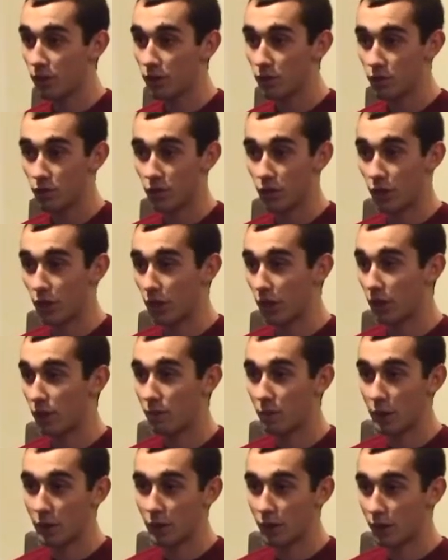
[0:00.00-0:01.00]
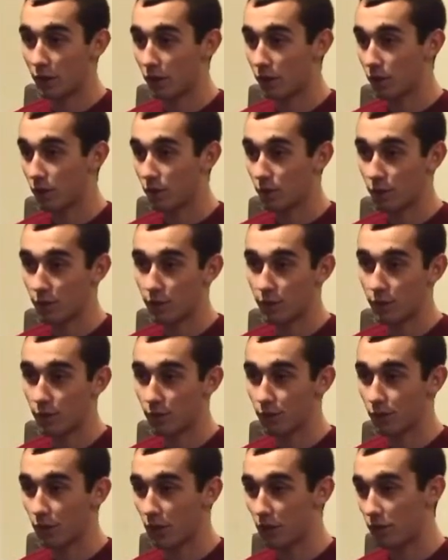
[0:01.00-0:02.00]
So you need to be on it
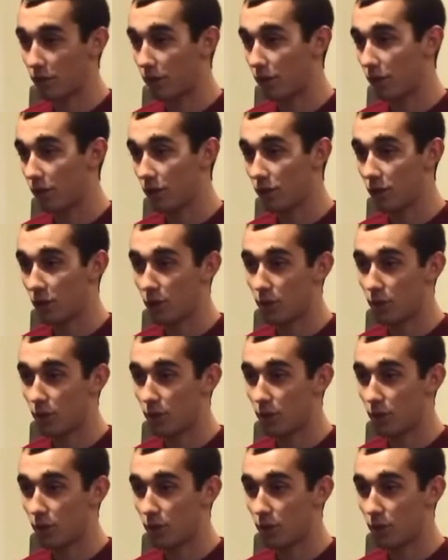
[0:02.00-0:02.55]
24/7, and this